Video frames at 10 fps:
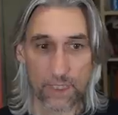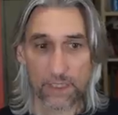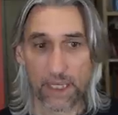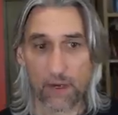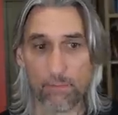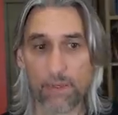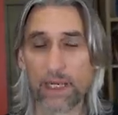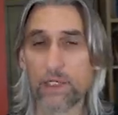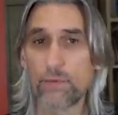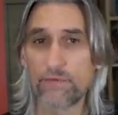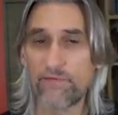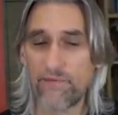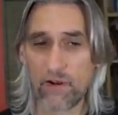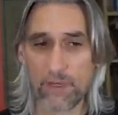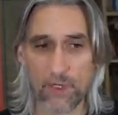Now, black would
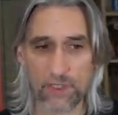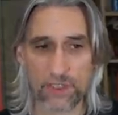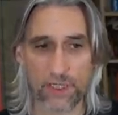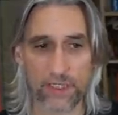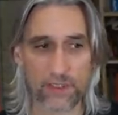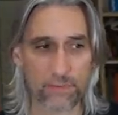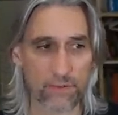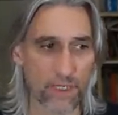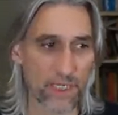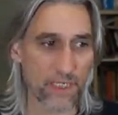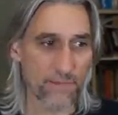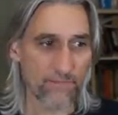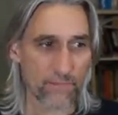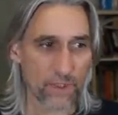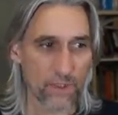very much like to play
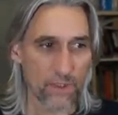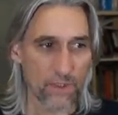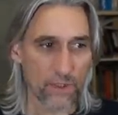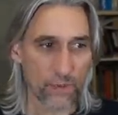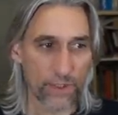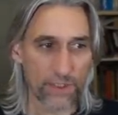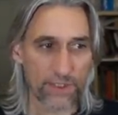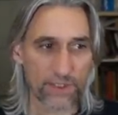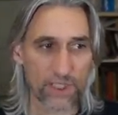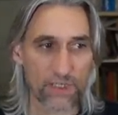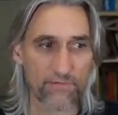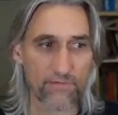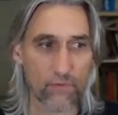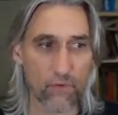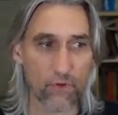the queen to c
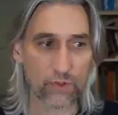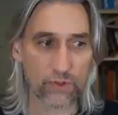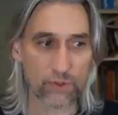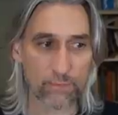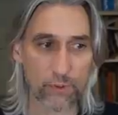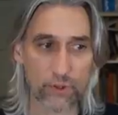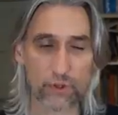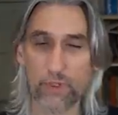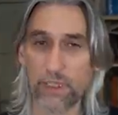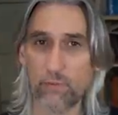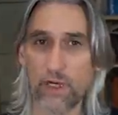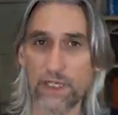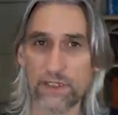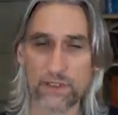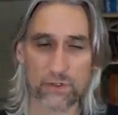four to push away
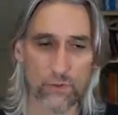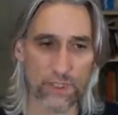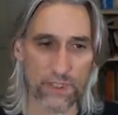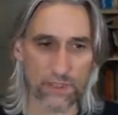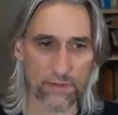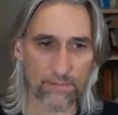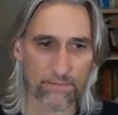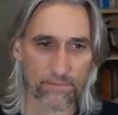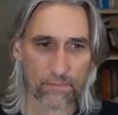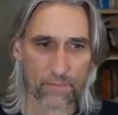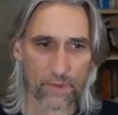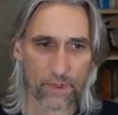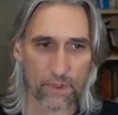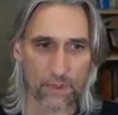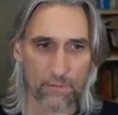white's queen.
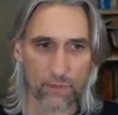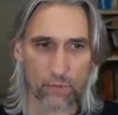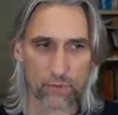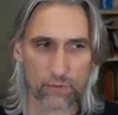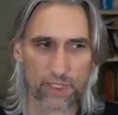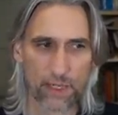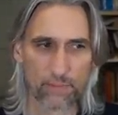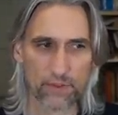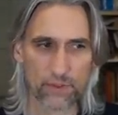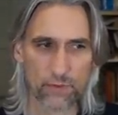But watch what happens.